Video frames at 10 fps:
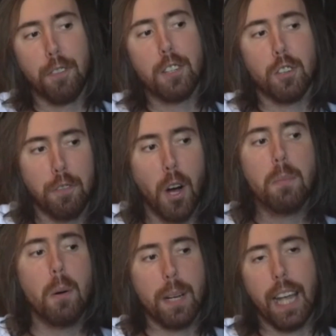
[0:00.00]
It's a
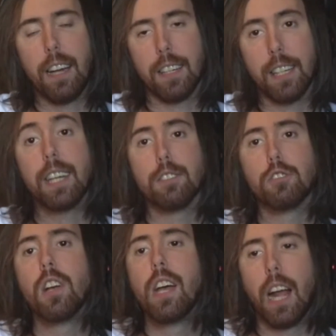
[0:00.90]
FOMO mechanic. It
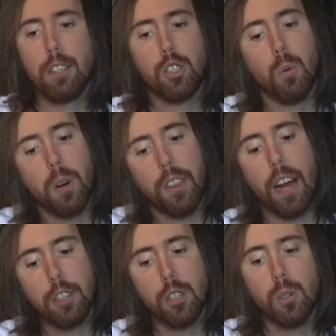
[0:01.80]
is. And so what did
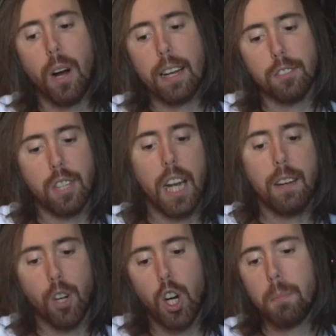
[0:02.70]
I do? I
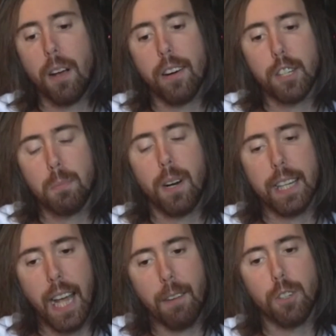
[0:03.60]
saved all my lunch
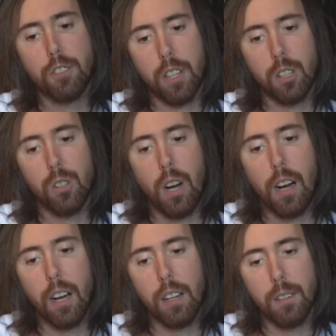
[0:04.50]
money every single
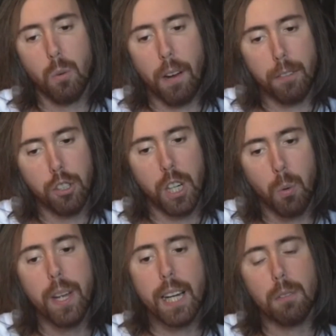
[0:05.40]
uh, every single
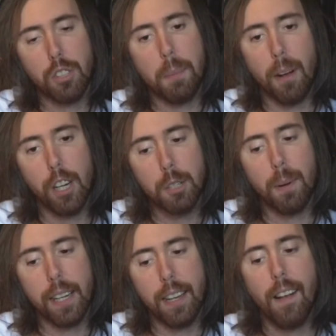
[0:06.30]
week. I would save my lunch
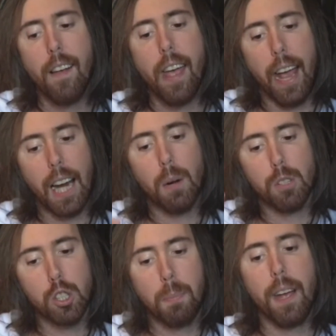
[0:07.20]
money and I
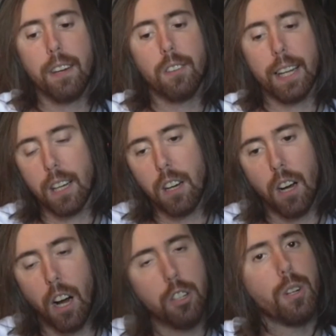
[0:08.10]
would spend like a
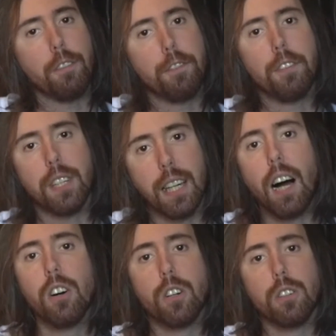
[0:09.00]
hundred and fifty
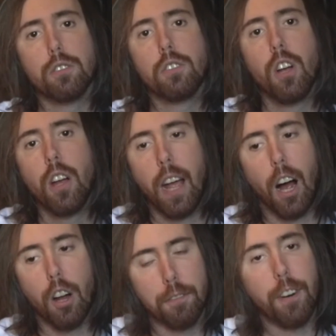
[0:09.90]
dollars
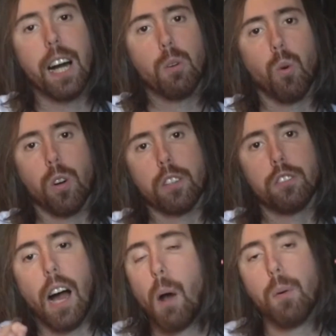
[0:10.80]
on
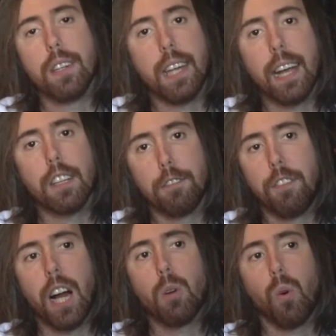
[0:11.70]
fireworks, I would take the
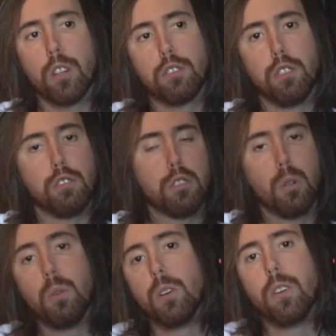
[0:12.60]
fireworks to
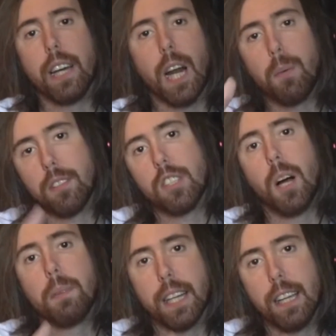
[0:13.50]
school and I would sell
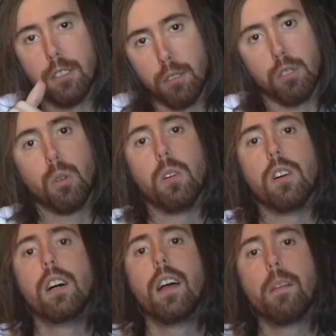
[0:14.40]
them to kids at
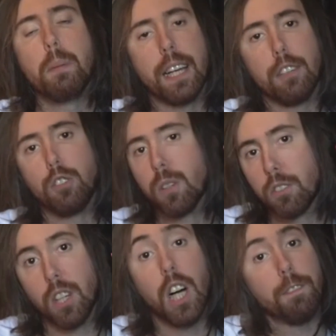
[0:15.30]
school because you could
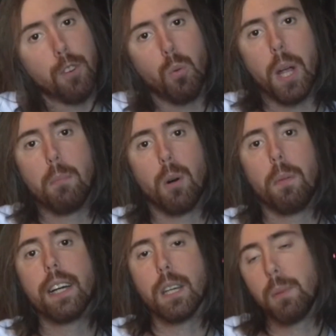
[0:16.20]
sell them for way more
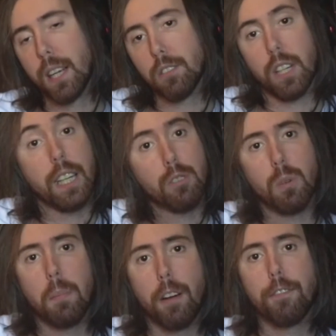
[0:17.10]
money because like kids
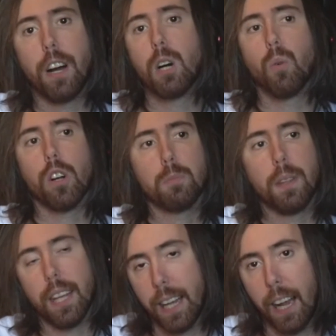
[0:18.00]
want to buy fireworks,
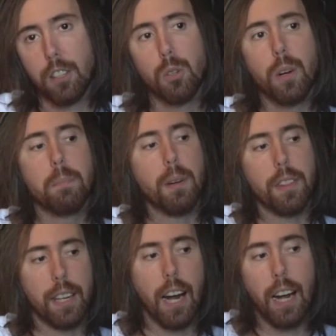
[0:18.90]
but they can't do it.
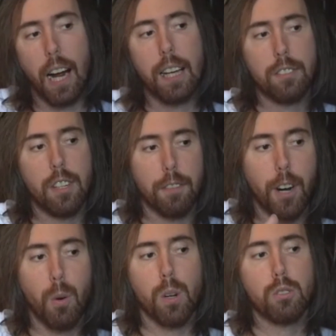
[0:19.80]
But then I, I sell
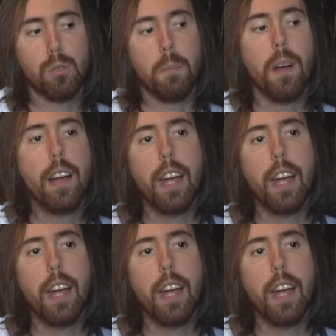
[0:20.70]
fireworks to them.